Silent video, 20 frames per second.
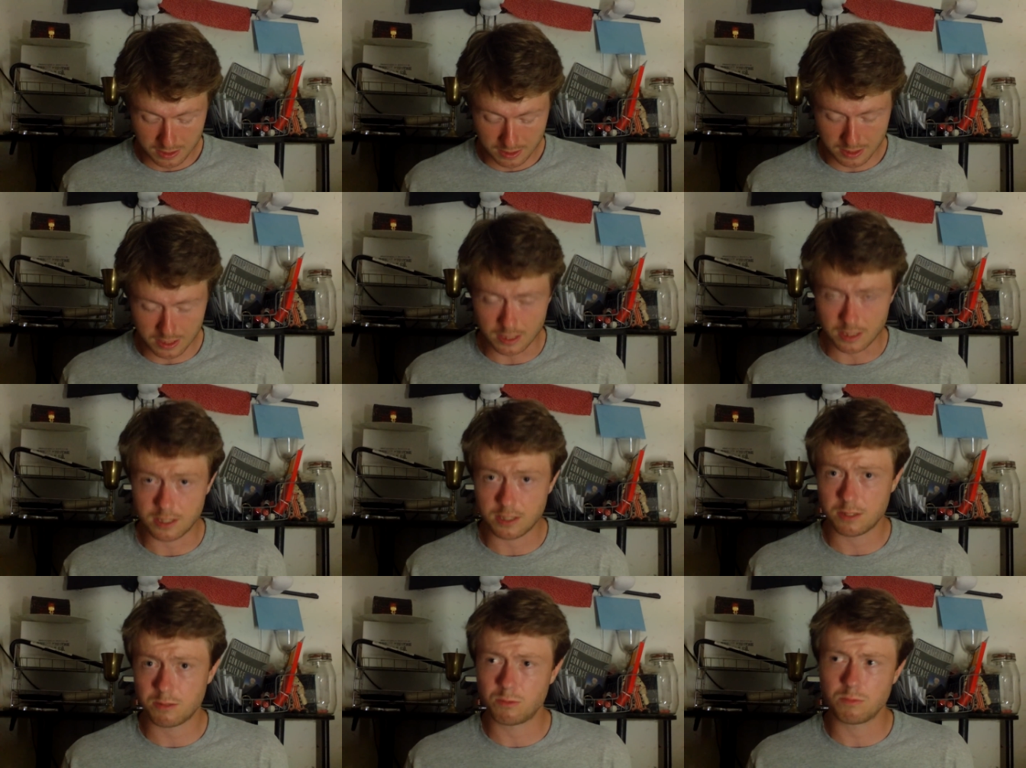
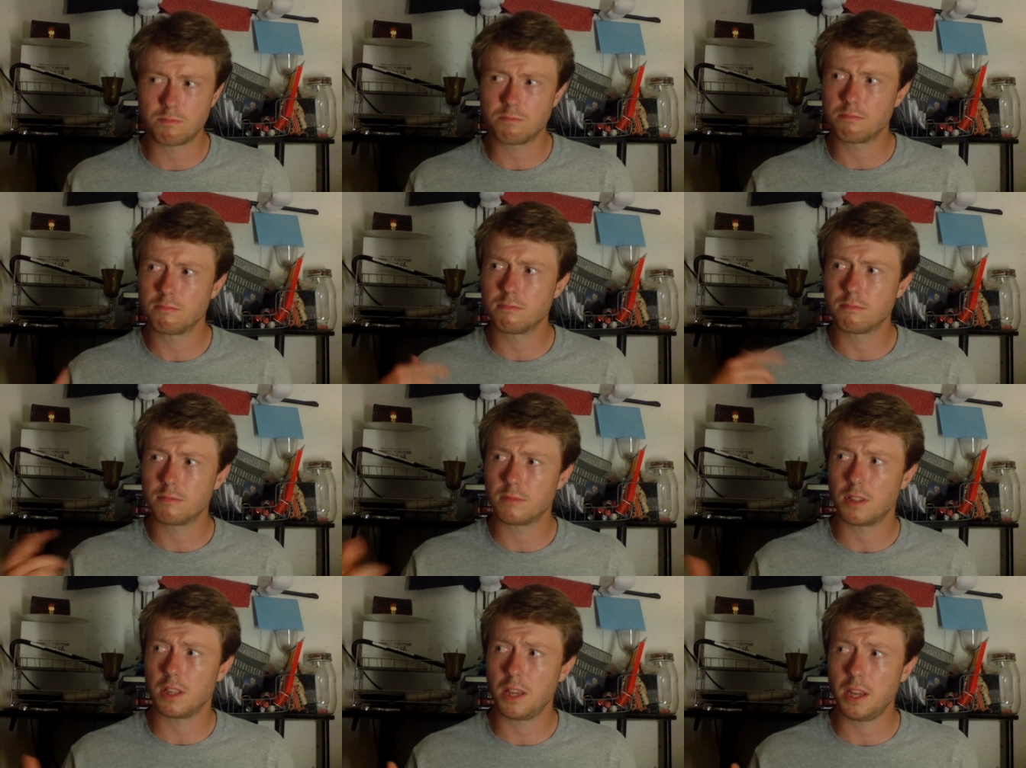since
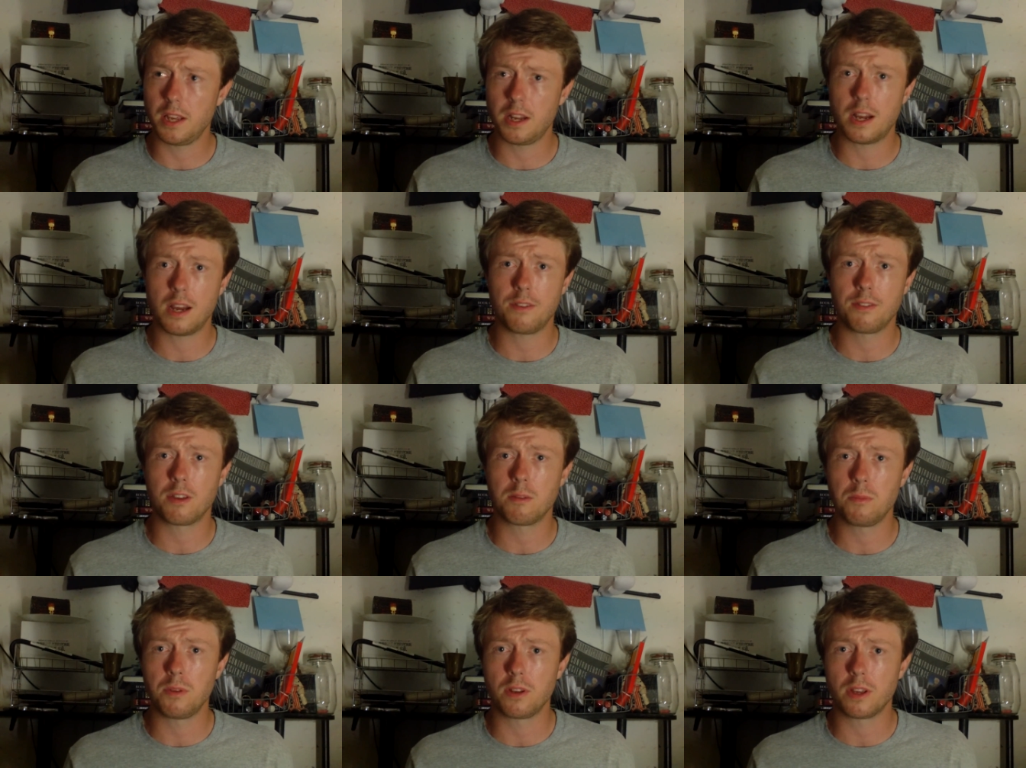he and I
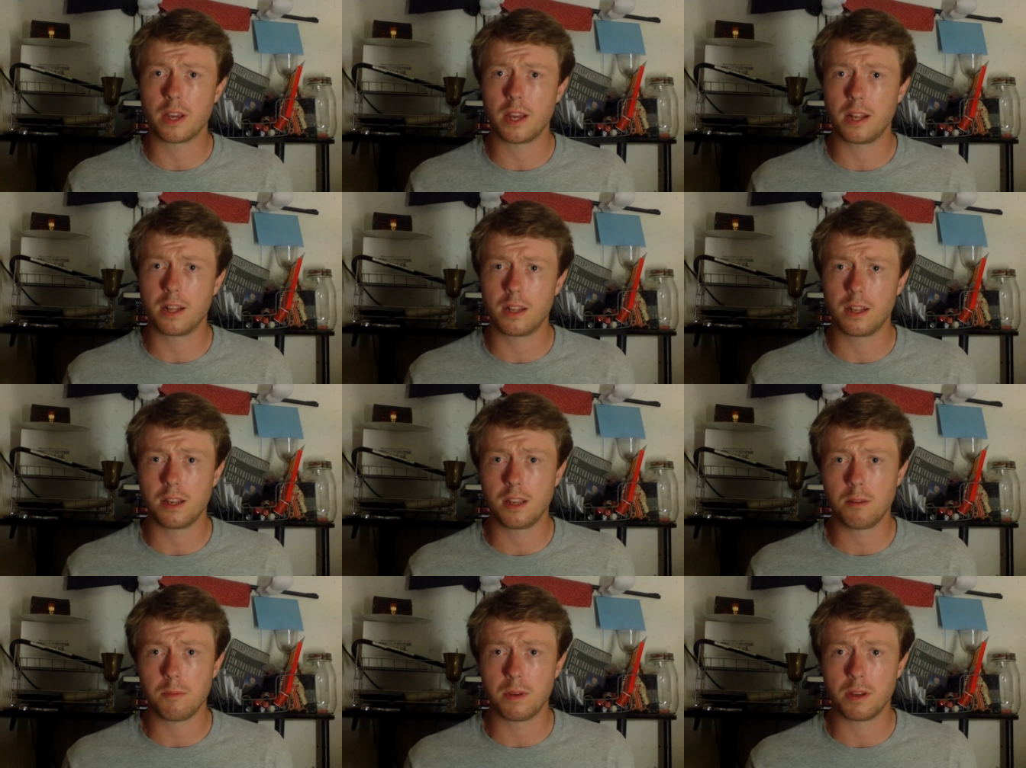have
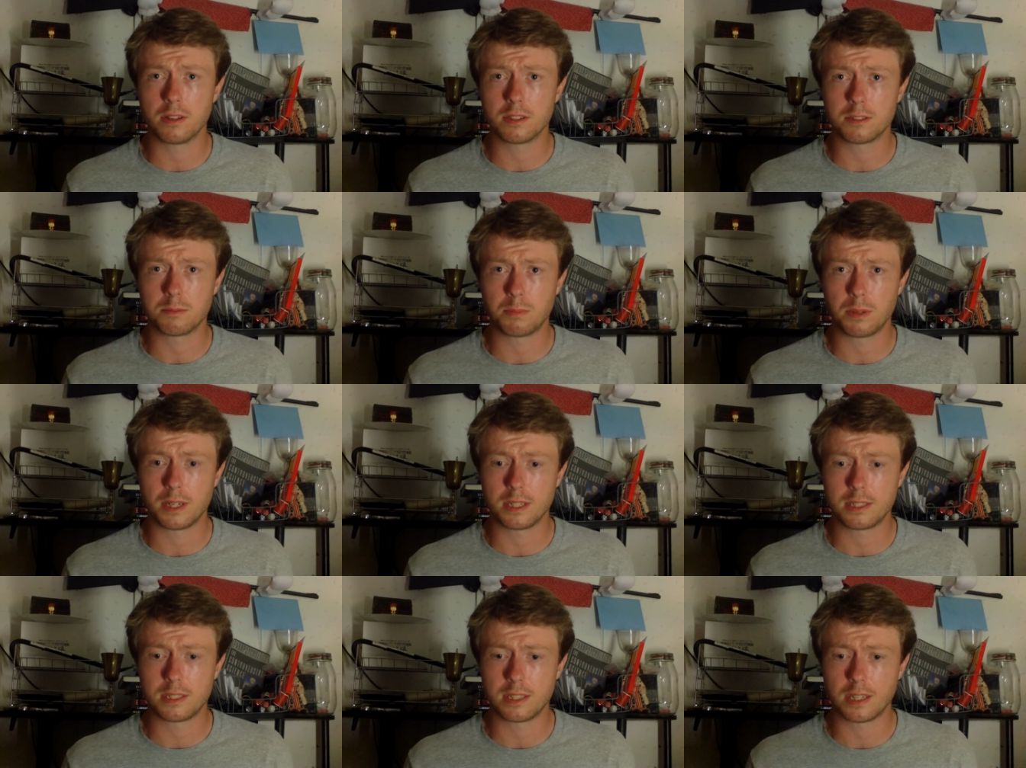communicated in emails,
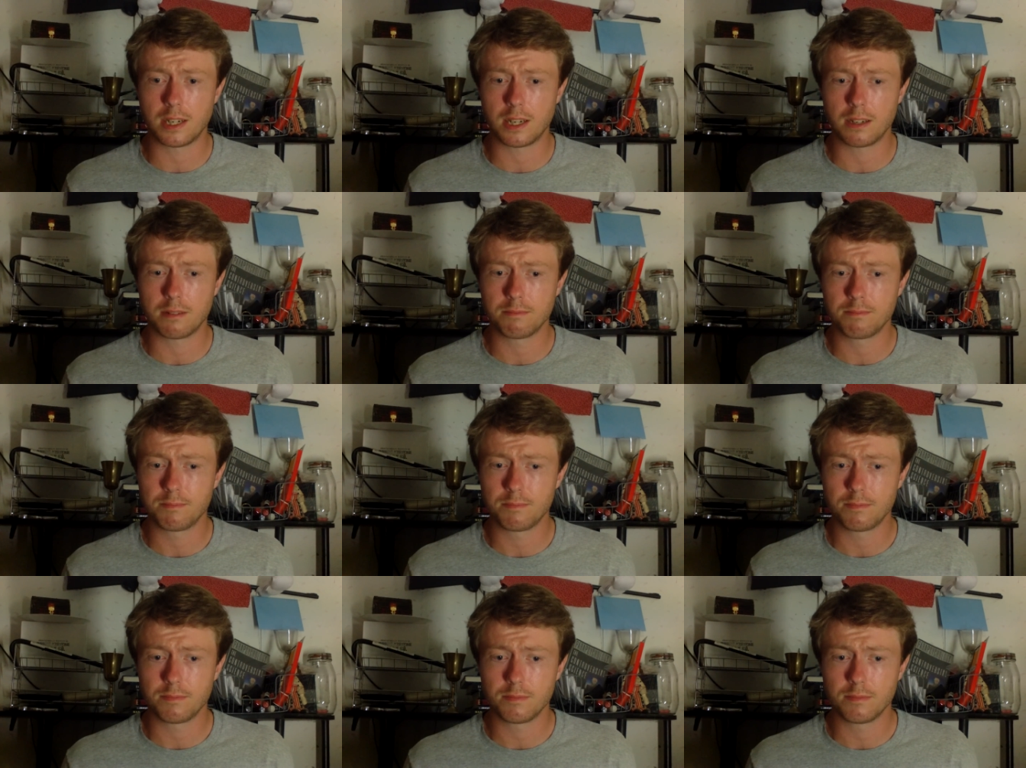but uh,
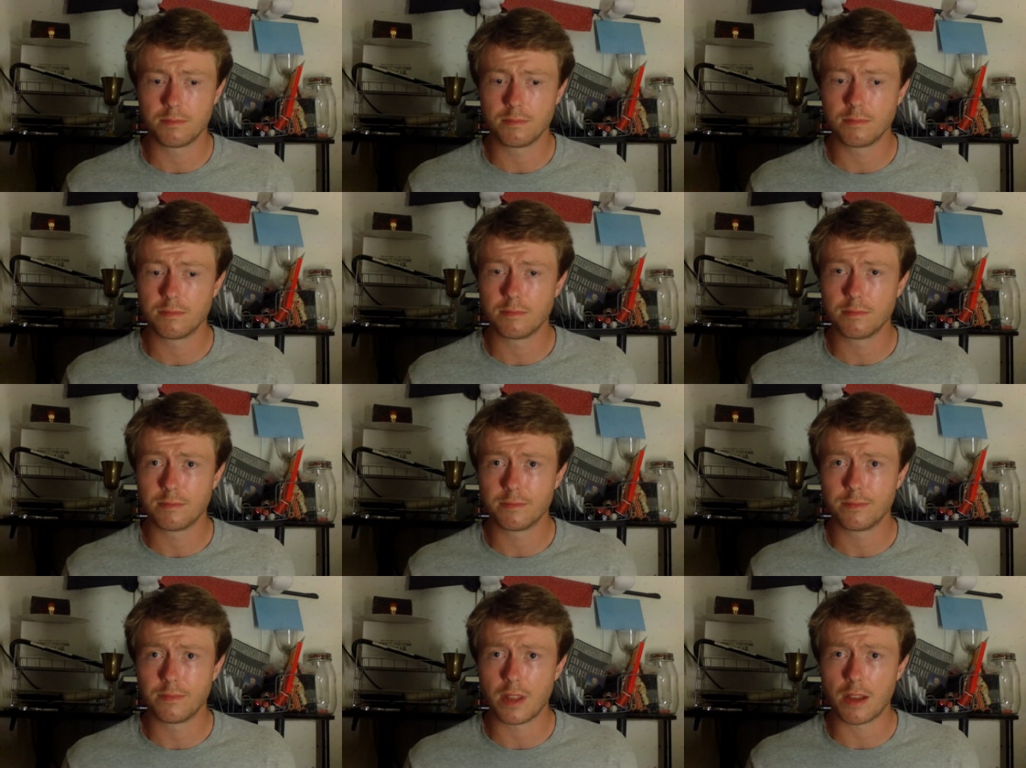
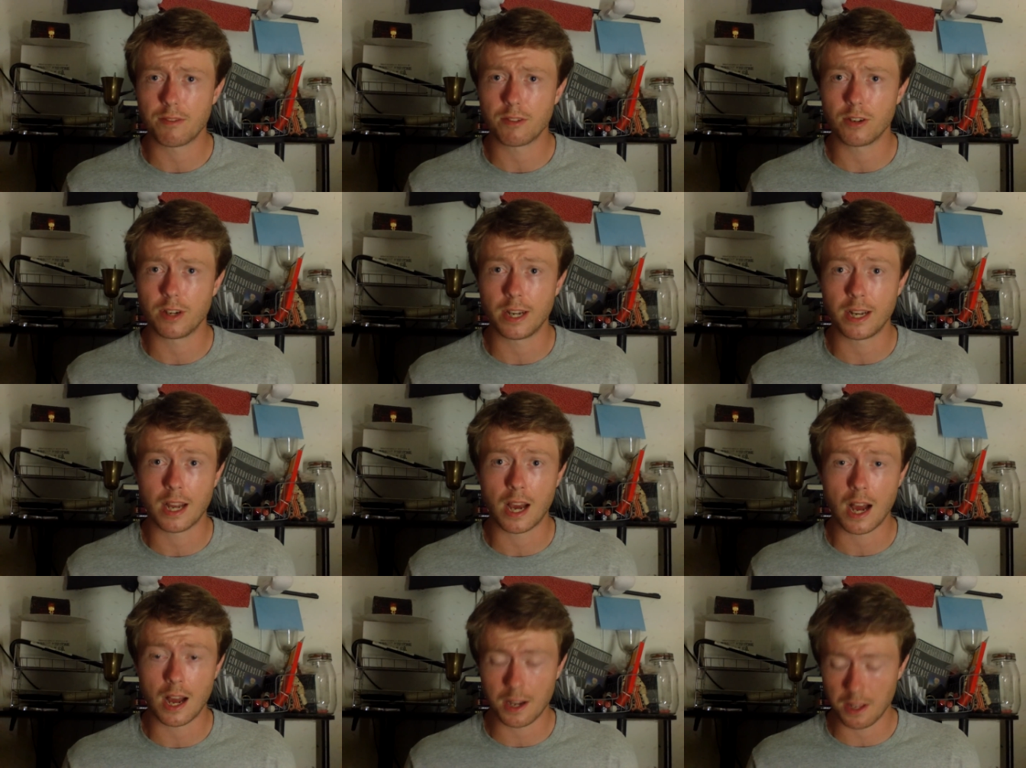never
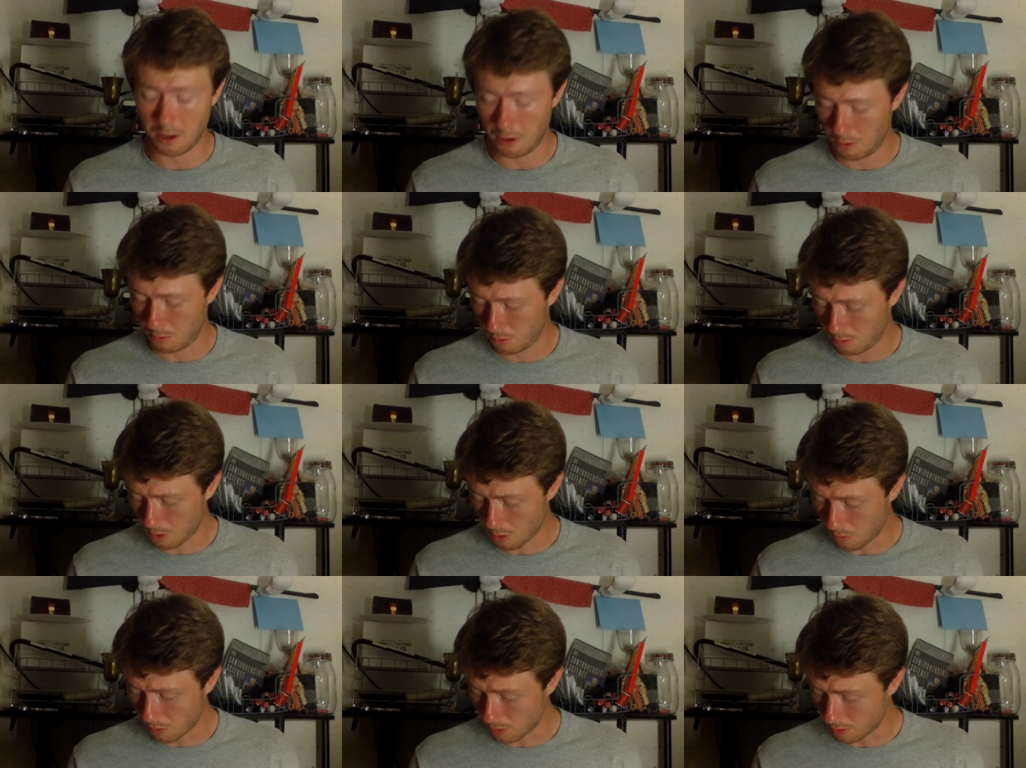in
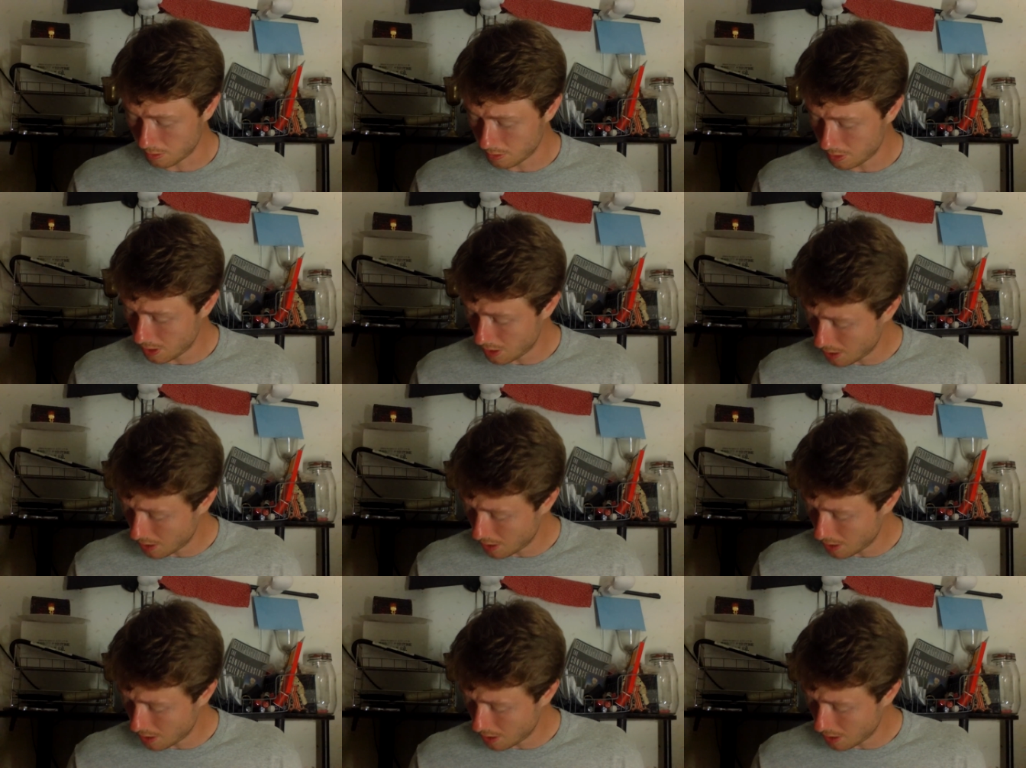audio over